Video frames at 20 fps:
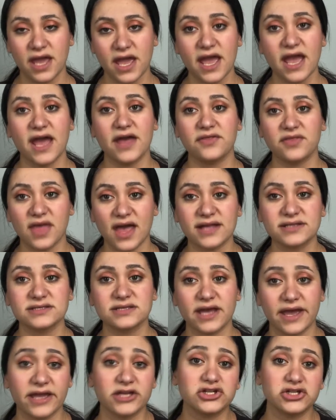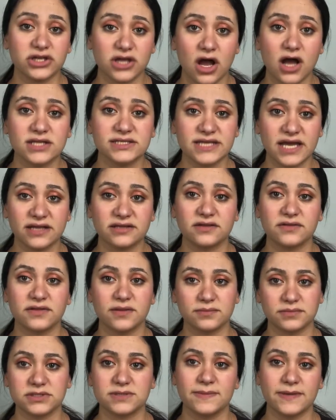And I actually contacted them
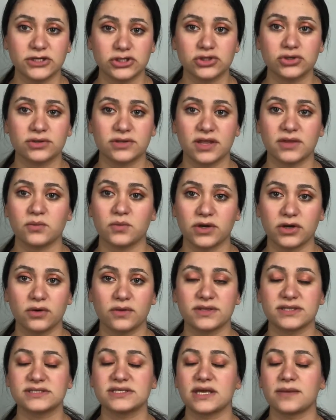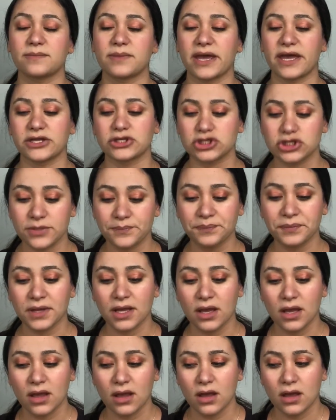to make sure that we're on the same page.
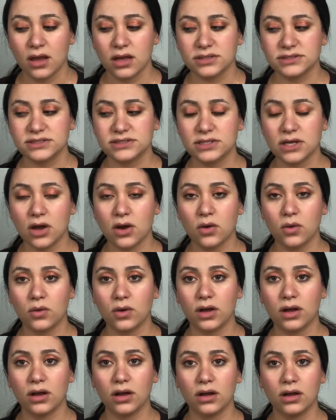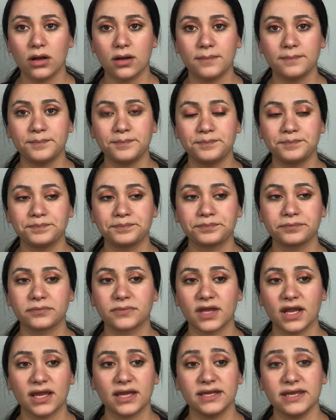So
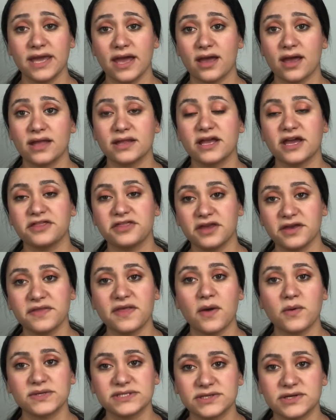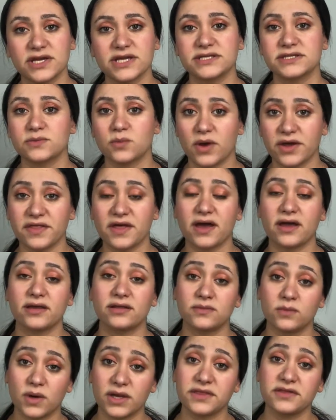Yeah, and I think that was the reason why
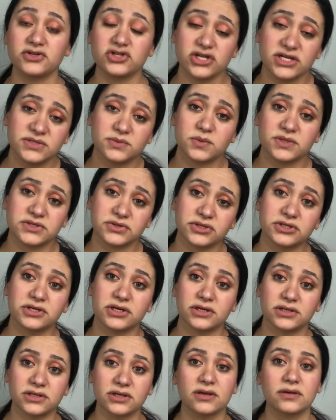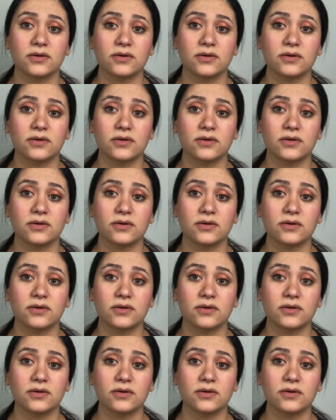the dress was returned.